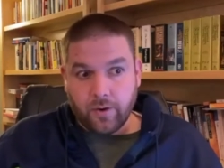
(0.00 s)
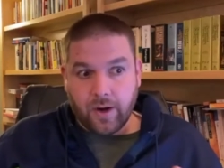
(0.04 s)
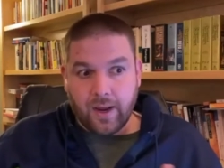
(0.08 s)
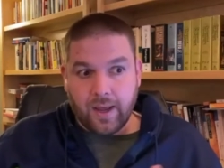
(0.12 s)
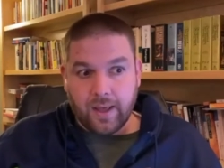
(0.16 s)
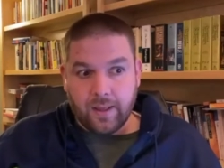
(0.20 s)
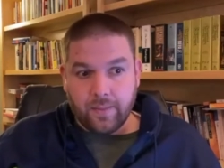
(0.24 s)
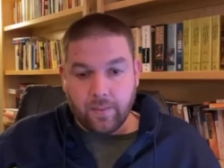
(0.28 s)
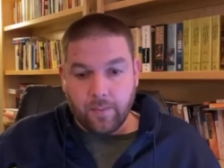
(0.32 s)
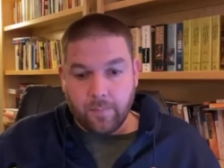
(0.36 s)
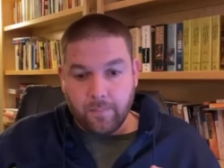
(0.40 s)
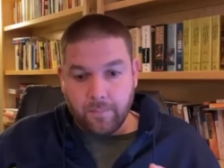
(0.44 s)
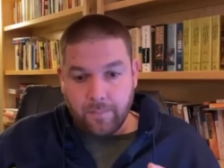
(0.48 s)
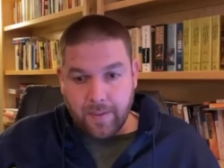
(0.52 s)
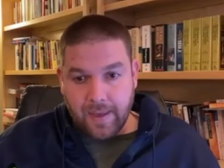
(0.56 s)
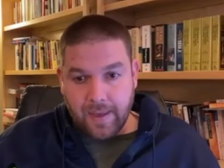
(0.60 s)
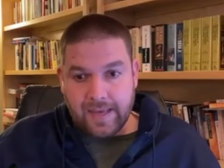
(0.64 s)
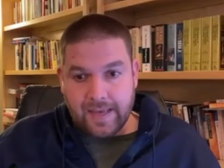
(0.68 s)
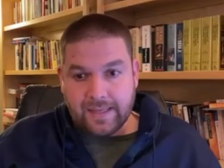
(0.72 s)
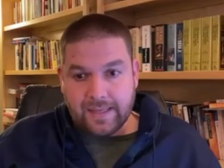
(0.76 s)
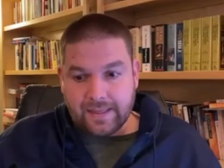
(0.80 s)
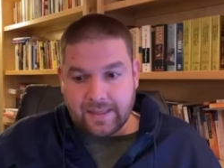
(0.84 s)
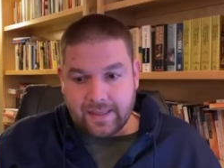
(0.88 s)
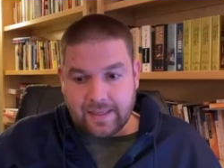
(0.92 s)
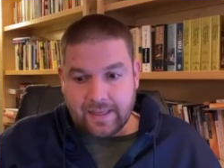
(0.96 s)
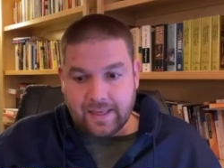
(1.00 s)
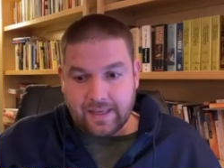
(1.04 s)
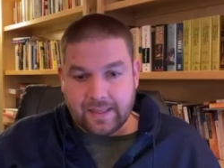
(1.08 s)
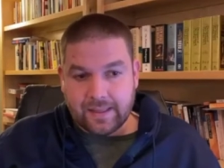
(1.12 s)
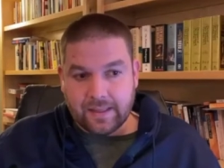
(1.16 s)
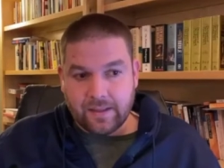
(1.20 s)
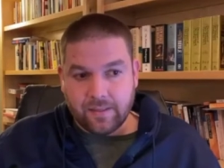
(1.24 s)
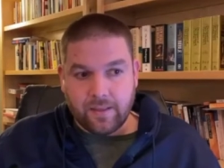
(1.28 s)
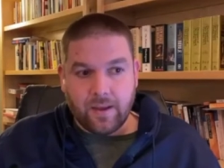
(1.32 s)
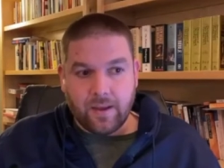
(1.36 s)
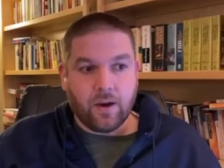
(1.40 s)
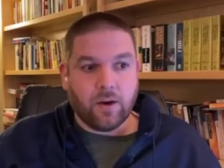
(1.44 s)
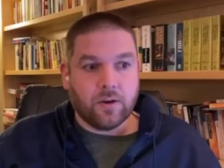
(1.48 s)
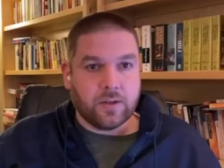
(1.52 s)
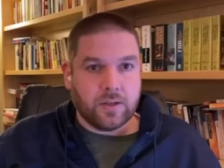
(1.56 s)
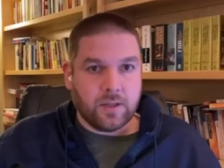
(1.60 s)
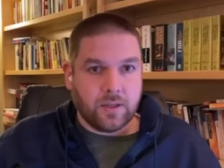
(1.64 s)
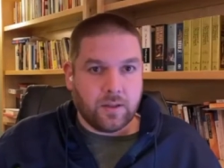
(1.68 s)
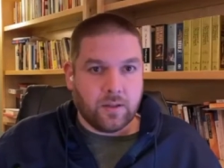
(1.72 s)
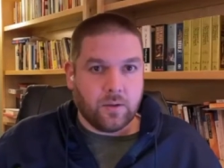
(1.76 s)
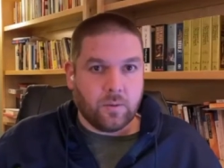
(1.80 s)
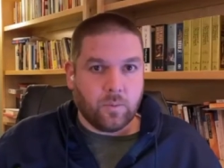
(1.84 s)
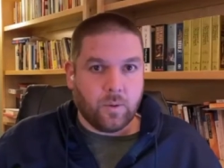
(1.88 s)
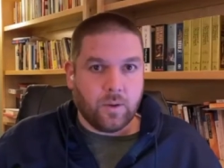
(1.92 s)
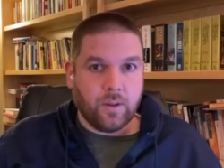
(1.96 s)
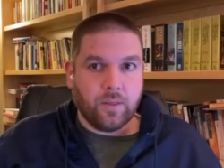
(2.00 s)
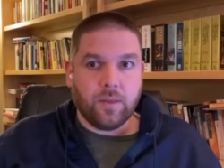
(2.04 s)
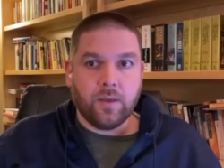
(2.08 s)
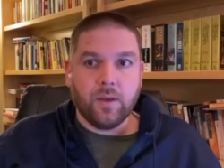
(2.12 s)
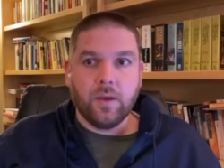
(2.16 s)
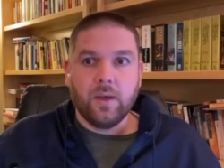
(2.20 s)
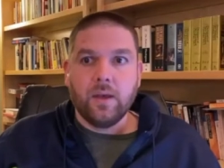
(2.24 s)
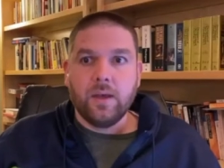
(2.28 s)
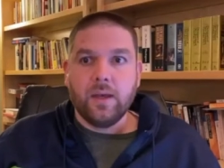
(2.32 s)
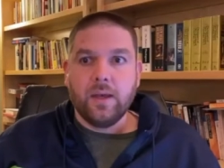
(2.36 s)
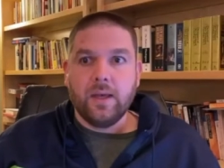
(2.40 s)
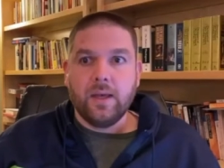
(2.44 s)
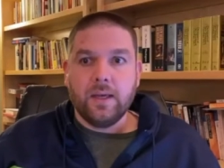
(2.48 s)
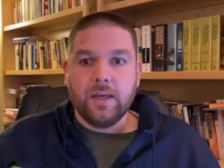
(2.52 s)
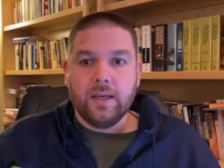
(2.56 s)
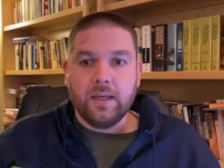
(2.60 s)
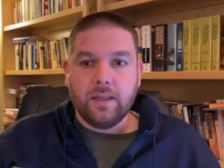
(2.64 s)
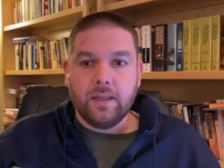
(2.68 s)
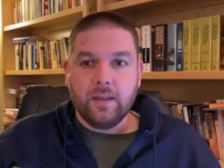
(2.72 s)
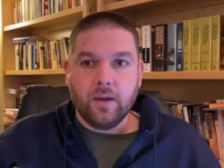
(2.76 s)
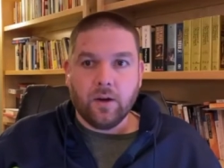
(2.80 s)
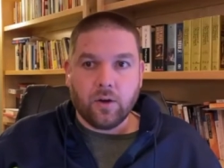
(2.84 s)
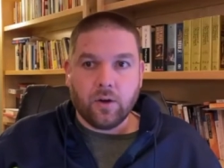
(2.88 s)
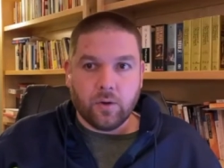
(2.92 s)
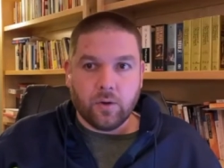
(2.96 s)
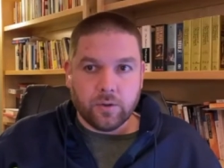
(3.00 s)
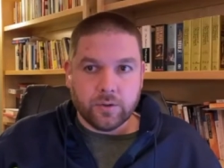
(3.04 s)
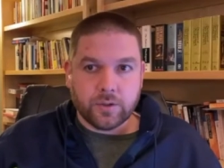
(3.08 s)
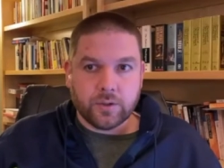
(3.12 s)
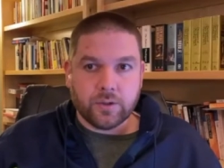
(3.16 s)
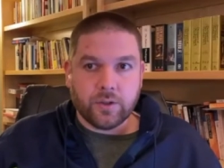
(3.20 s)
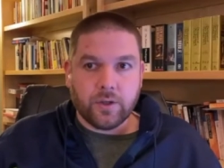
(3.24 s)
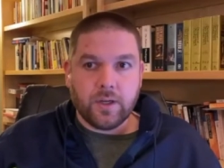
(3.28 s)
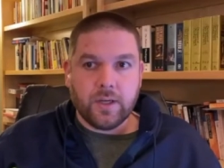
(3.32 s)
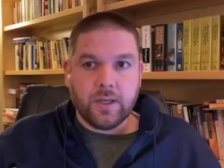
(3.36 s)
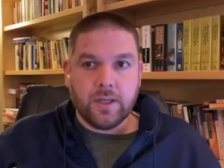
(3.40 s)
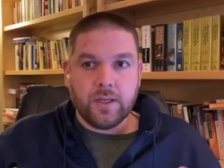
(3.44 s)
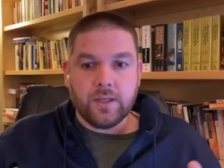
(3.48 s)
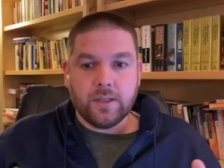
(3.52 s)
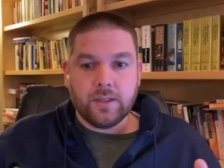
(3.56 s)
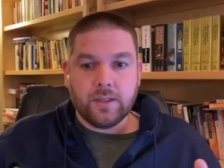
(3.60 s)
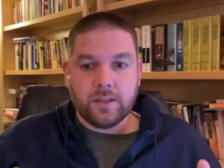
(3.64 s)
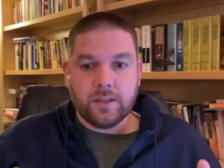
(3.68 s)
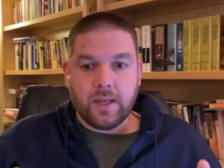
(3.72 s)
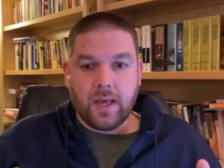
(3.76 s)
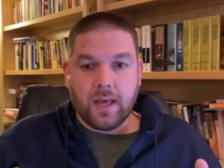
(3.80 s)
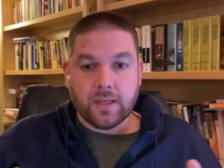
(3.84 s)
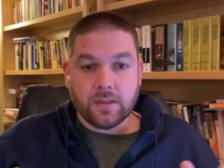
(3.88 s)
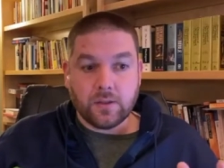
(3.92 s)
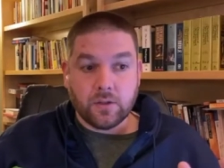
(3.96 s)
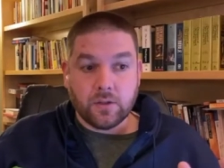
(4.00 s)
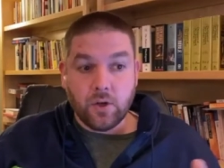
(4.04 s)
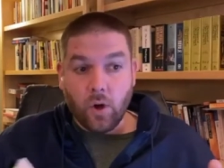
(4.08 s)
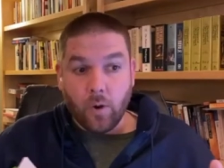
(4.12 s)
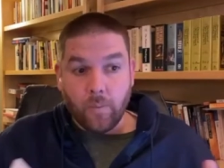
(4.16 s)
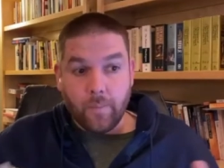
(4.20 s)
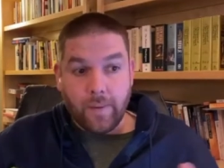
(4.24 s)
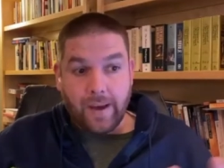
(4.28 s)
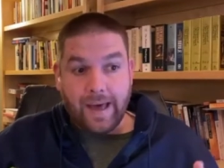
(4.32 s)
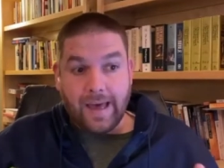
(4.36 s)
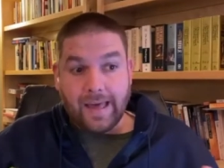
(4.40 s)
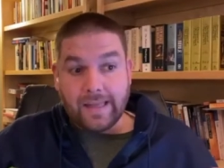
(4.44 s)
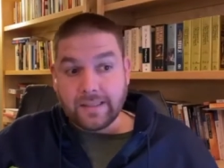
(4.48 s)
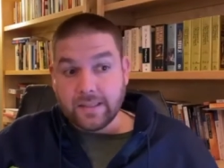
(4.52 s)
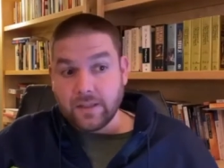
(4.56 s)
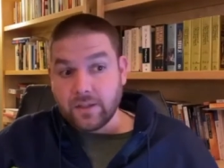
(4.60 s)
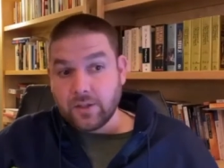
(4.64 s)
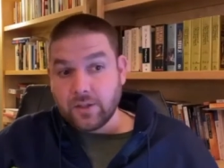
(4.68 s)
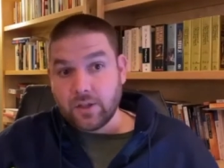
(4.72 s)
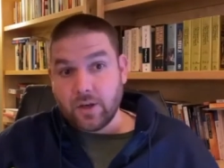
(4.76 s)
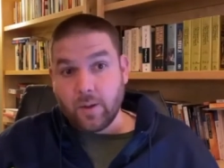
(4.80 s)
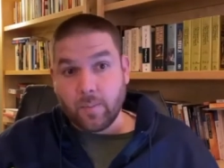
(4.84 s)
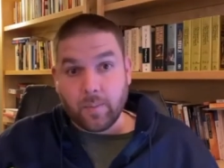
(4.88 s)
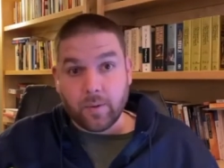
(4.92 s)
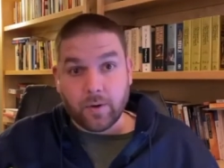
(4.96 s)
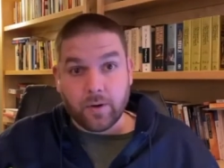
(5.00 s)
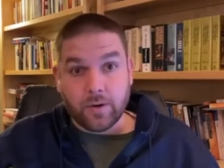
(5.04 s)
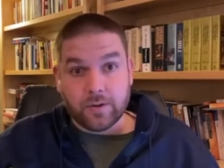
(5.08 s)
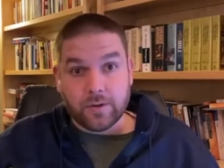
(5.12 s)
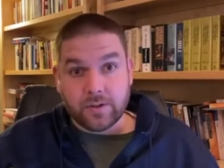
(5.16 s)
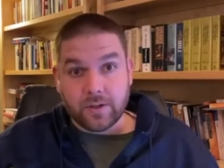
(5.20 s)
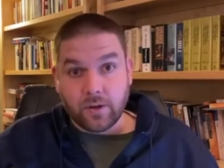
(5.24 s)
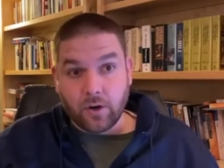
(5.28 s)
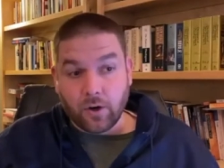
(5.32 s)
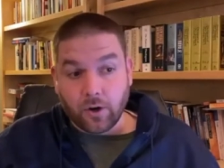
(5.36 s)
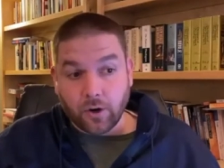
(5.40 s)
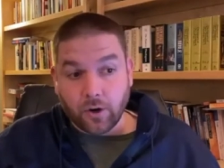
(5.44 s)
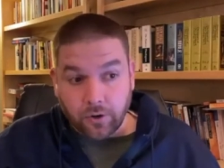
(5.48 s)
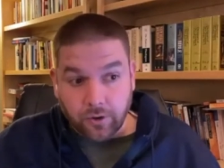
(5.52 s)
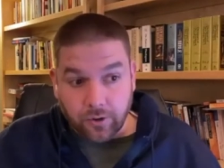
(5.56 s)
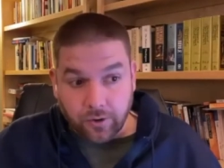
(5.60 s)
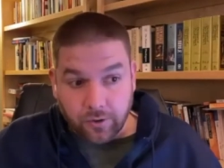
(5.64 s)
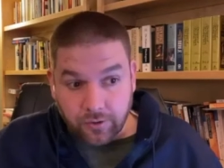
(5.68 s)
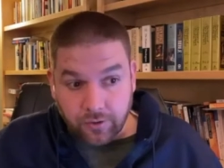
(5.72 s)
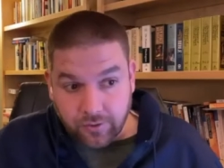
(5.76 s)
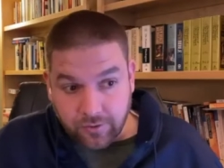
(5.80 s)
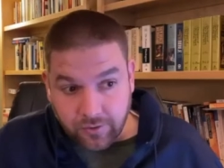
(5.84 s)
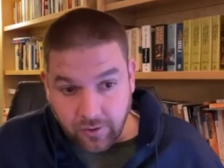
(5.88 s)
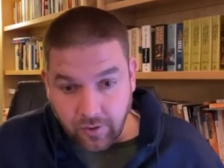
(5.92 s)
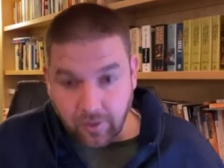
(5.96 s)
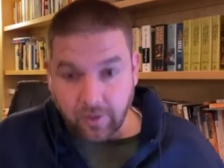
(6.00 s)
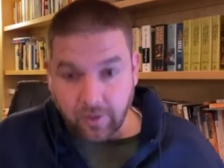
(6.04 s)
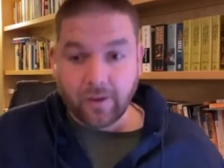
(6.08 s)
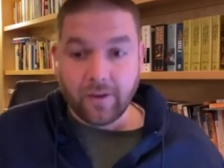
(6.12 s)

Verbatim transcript: And the main thing that they are dealing with in their culture is as nomads, as shepherds and herders,